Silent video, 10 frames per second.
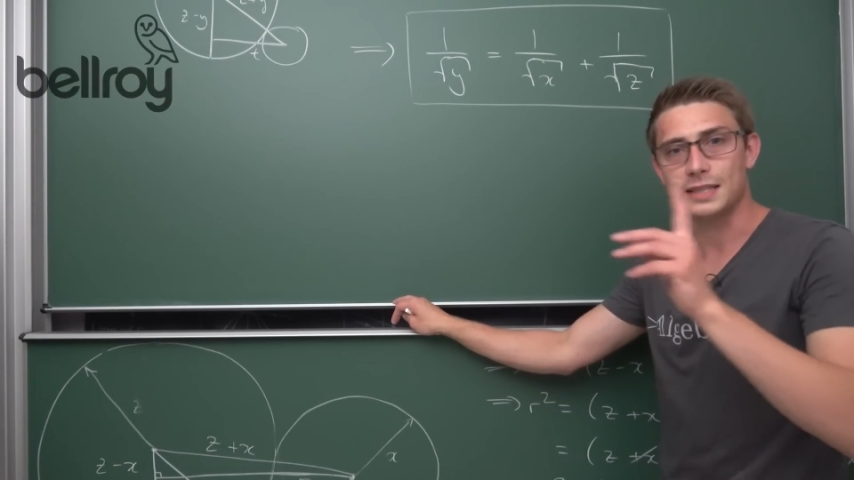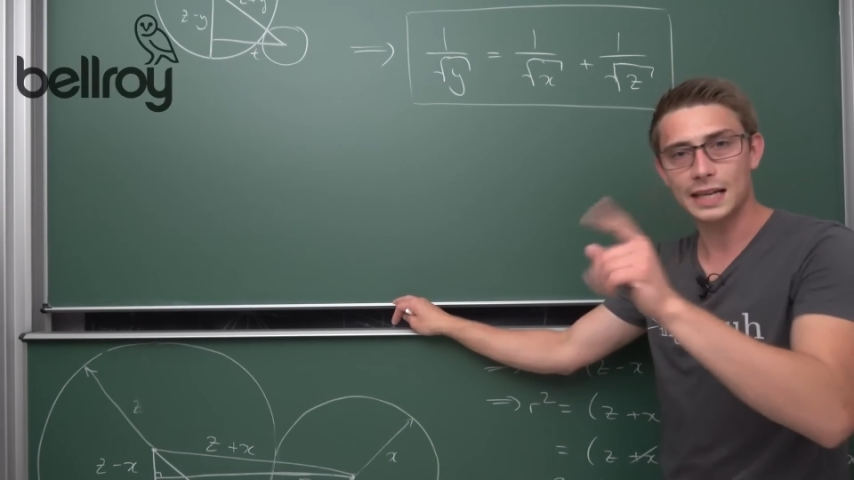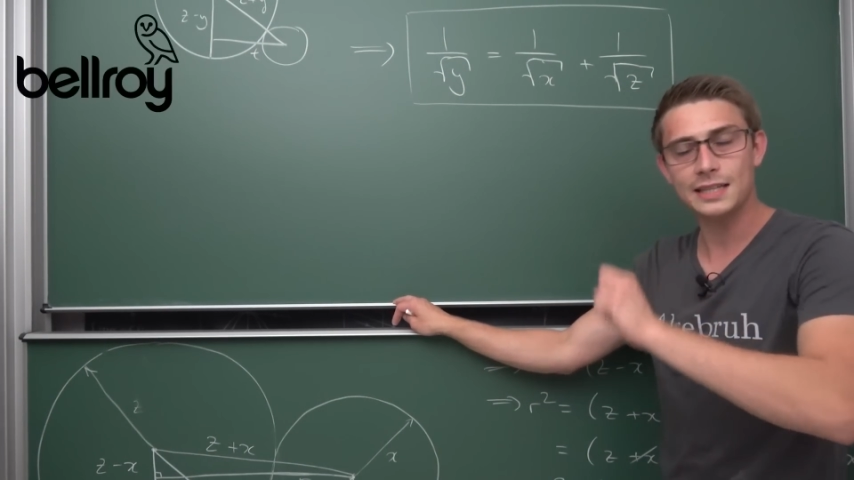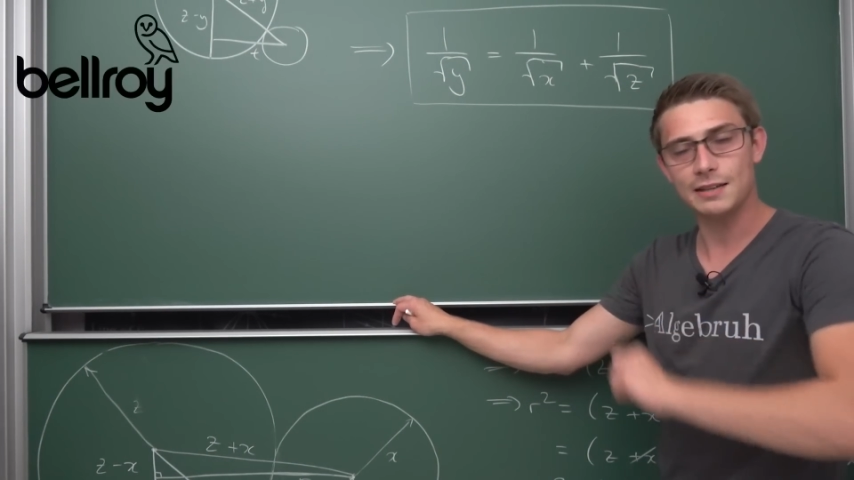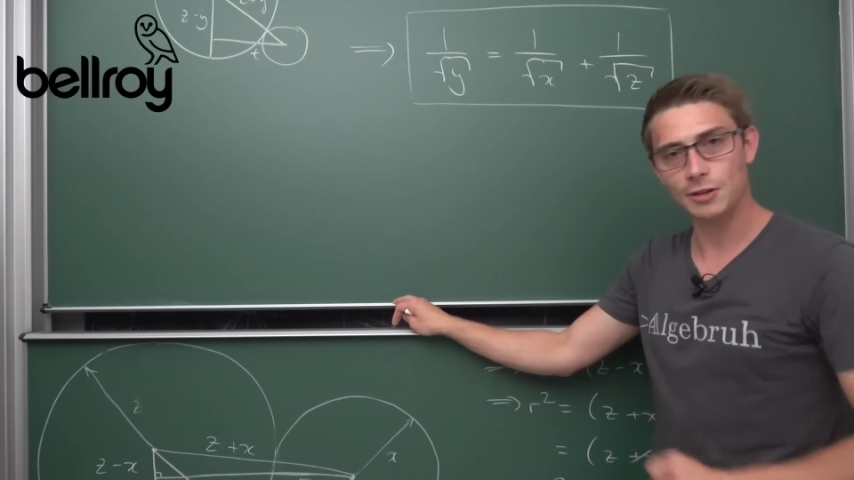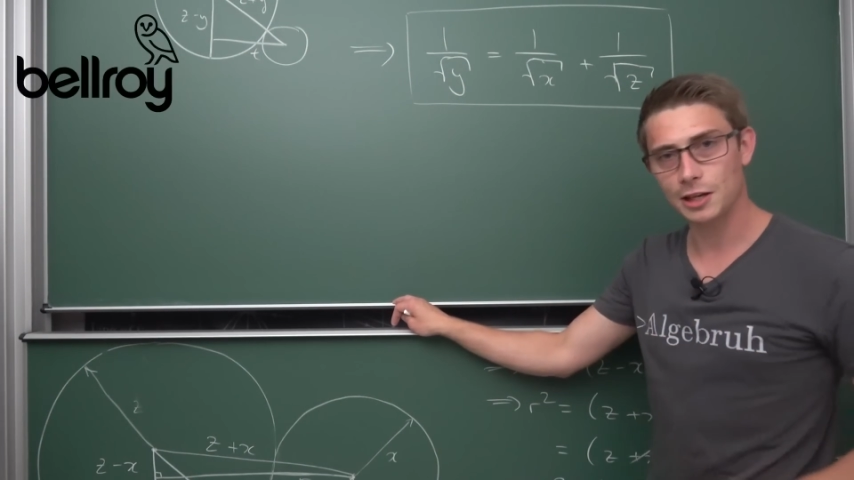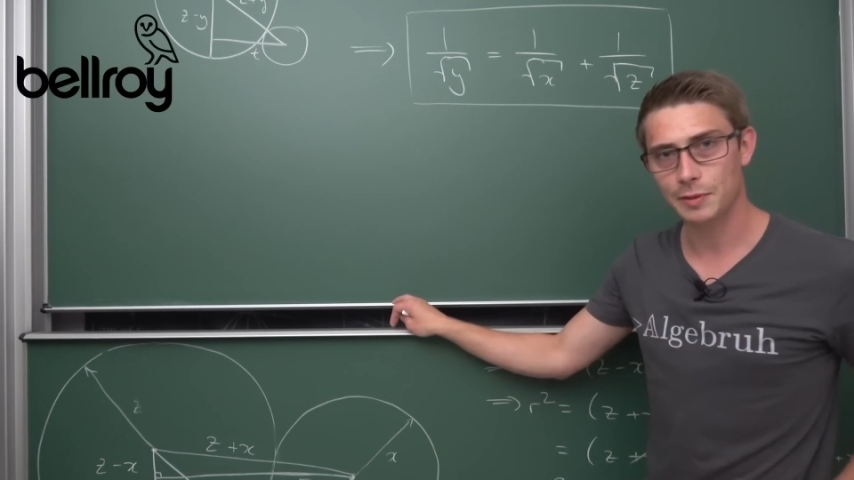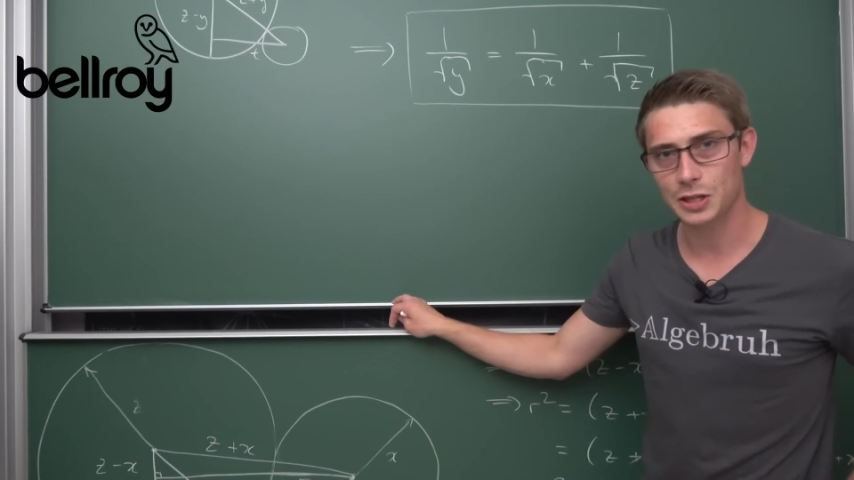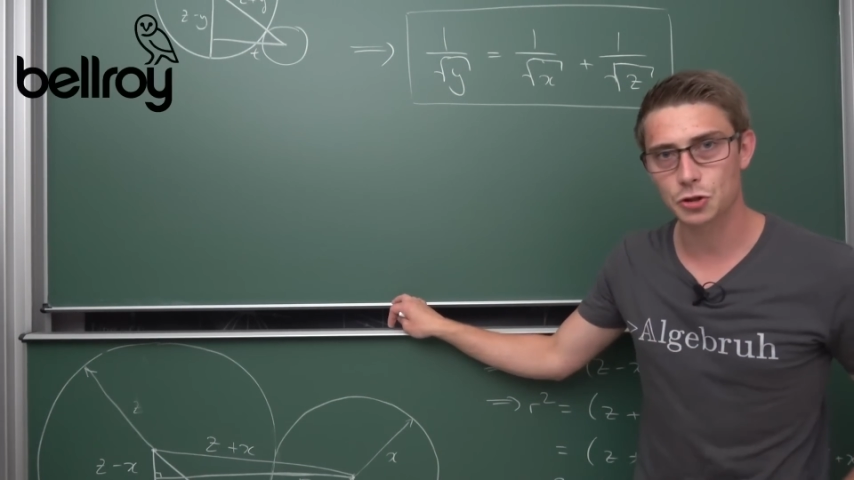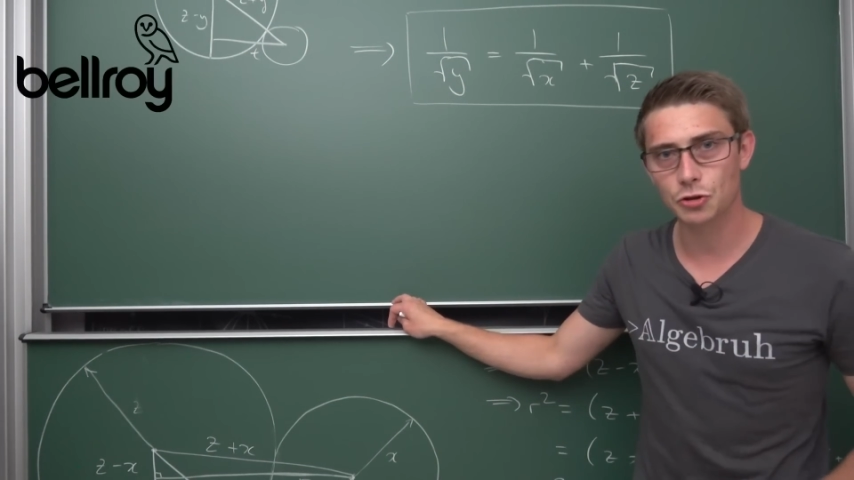then
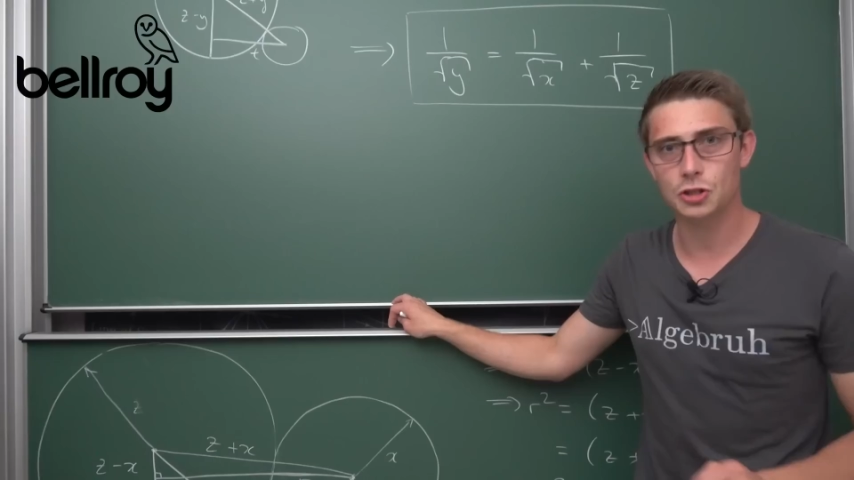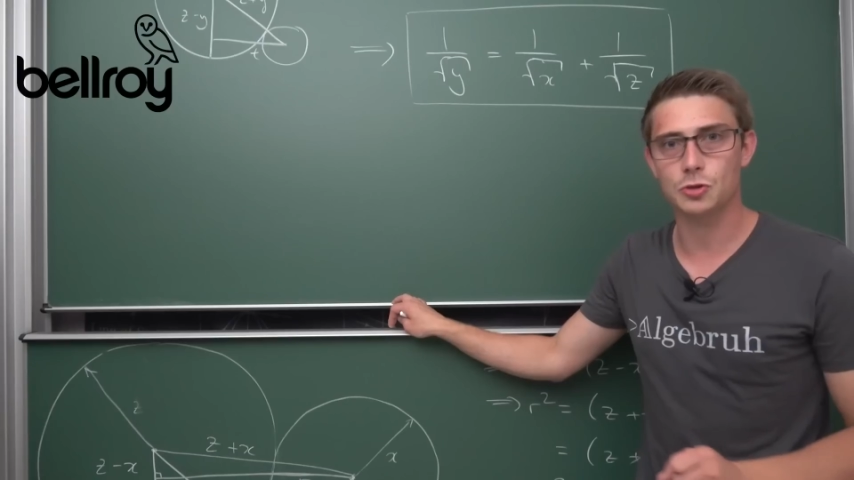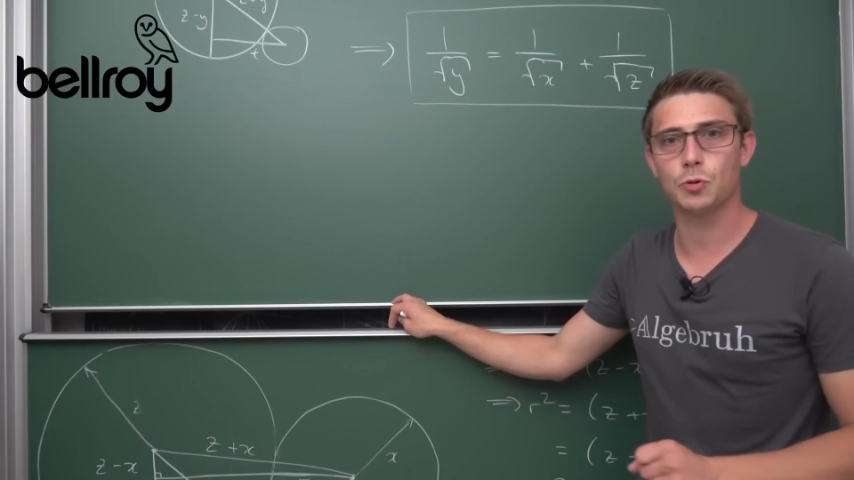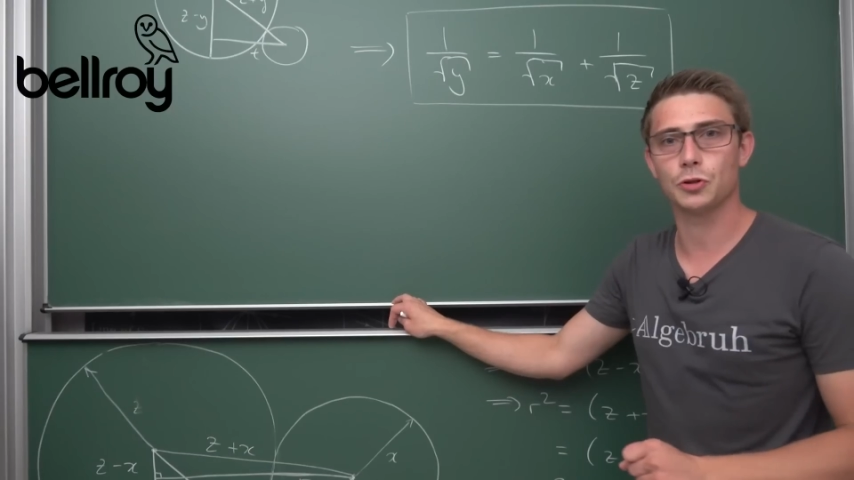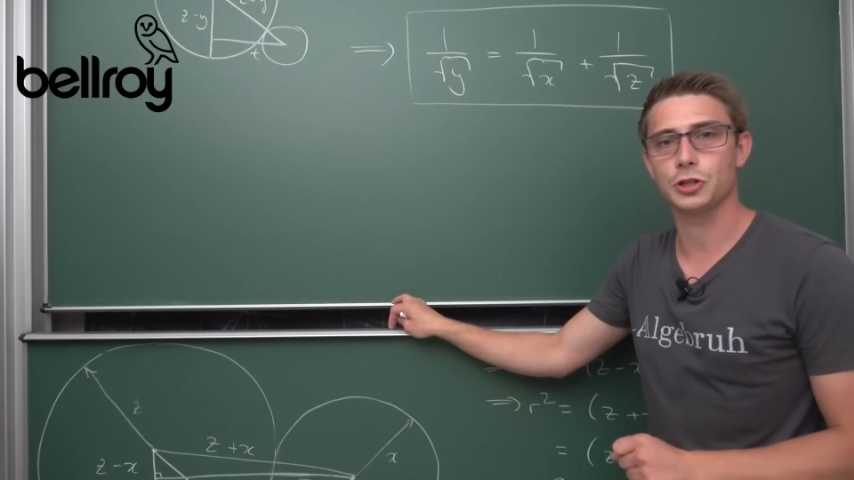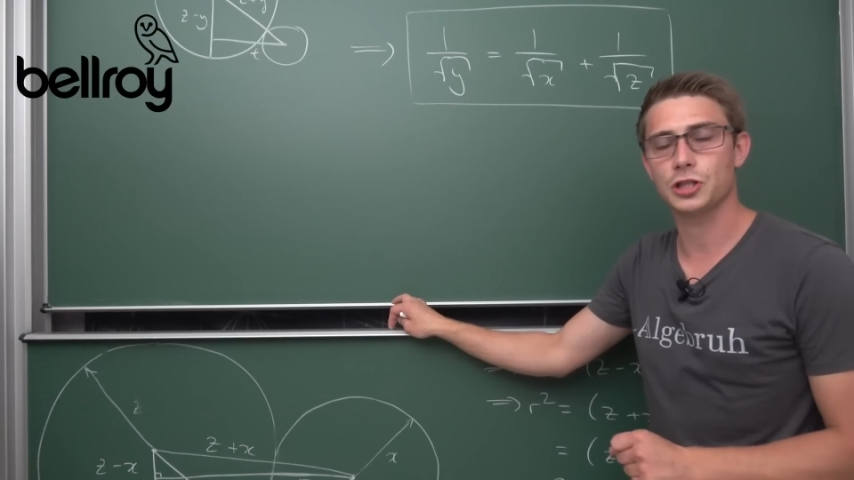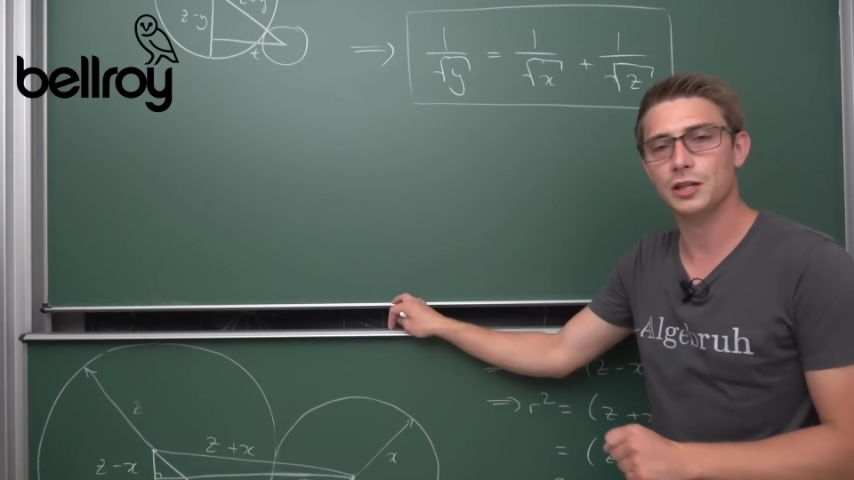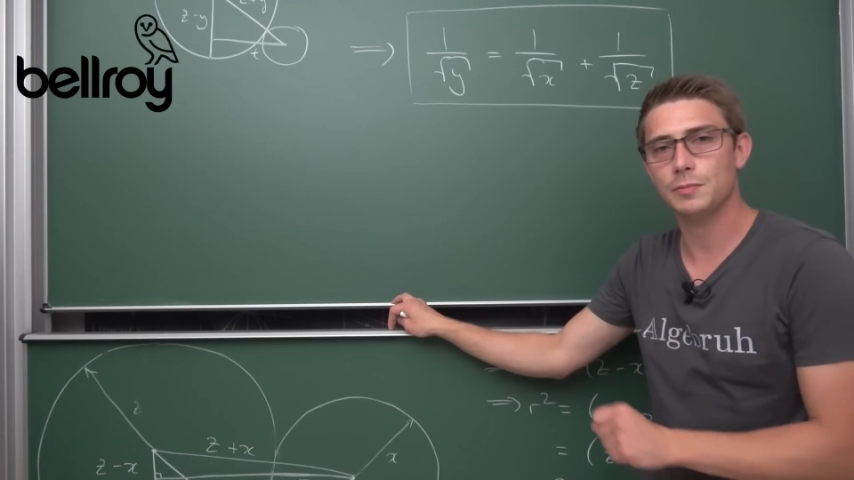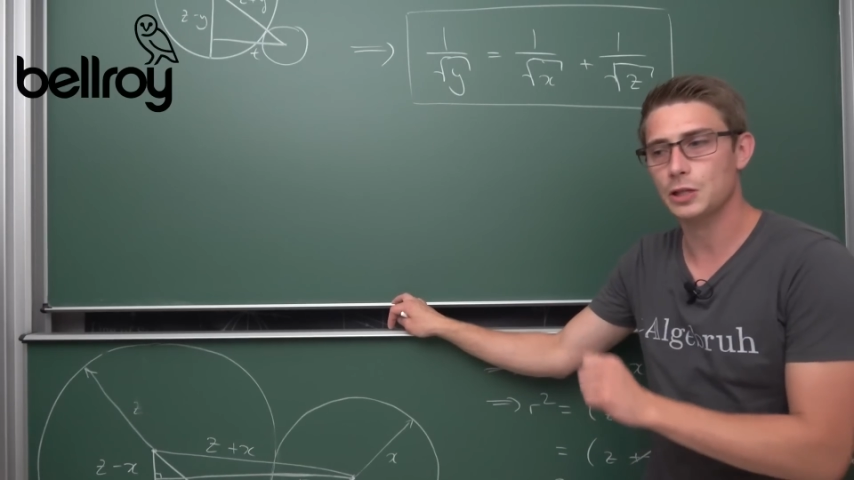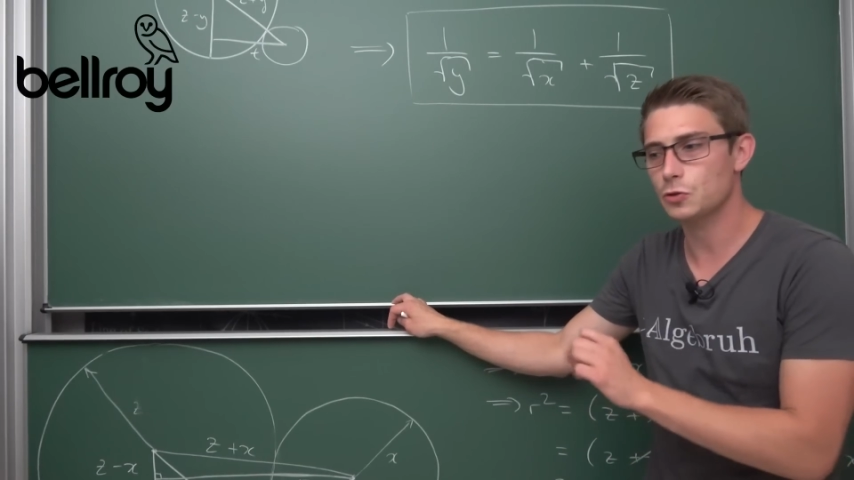definitely make sure to support the
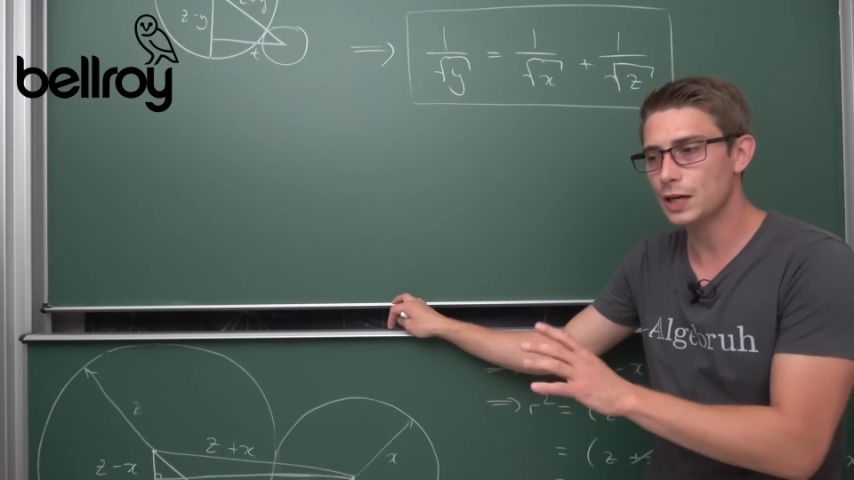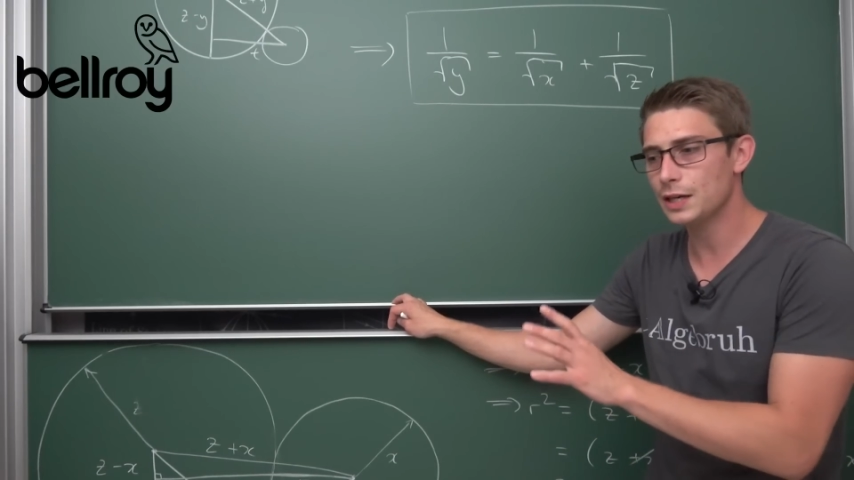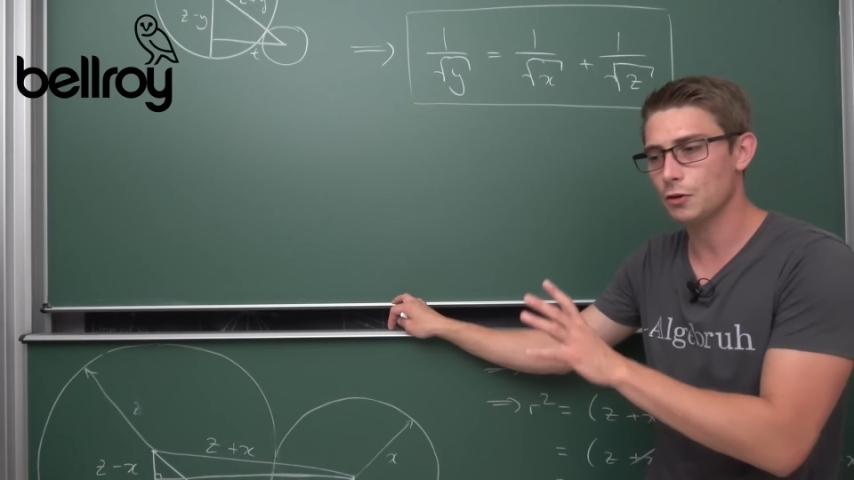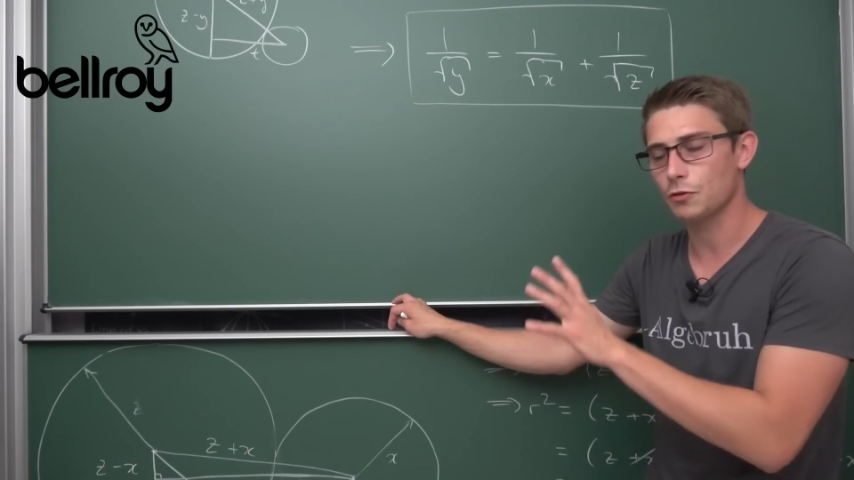channel by trying